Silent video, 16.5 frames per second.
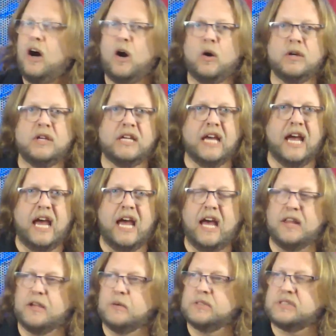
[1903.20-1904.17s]
Oh
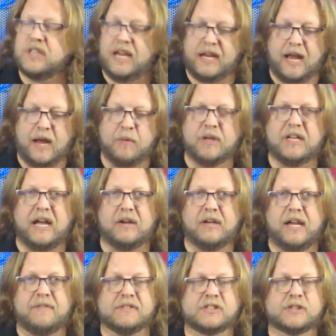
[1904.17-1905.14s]
yeah, there was like, I went down
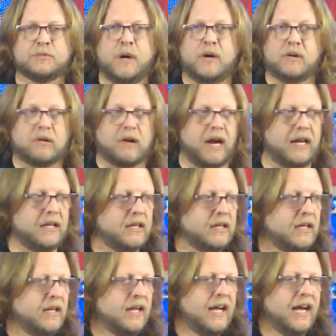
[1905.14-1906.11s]
to have a smoke, right?
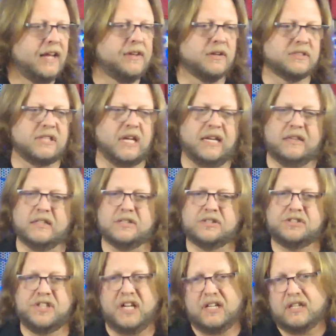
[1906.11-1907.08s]
And there's like this
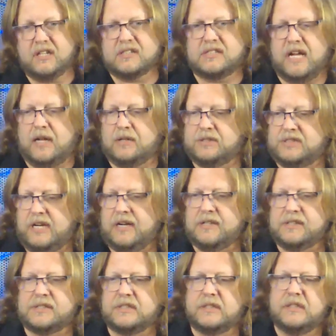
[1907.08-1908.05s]
chick that's
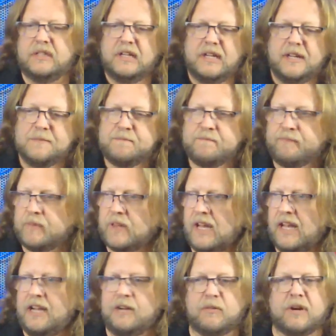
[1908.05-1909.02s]
downstairs, and
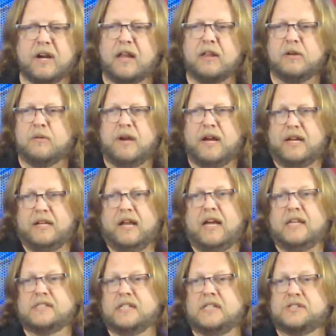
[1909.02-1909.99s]
I didn't really
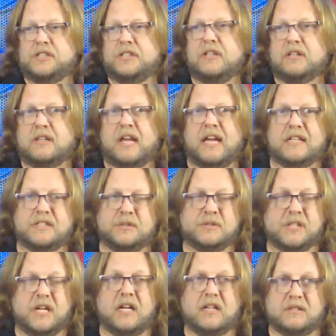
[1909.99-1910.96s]
recognize that she looked like she
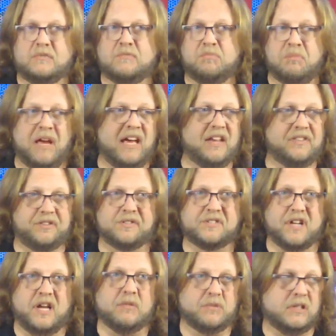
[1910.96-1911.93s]
was on meth or
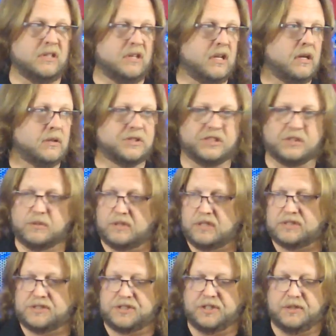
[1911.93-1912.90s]
something, She's with
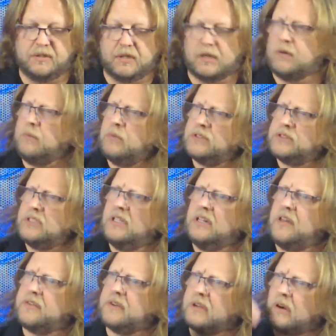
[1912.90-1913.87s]
this dude, or was it
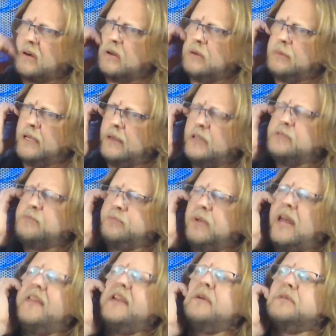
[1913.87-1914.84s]
another girl? Maybe?
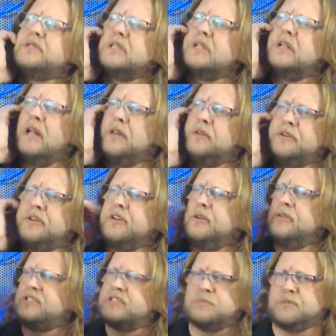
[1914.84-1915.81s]
I think it was another
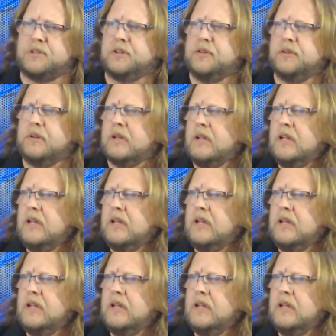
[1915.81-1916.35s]
dude, some dude.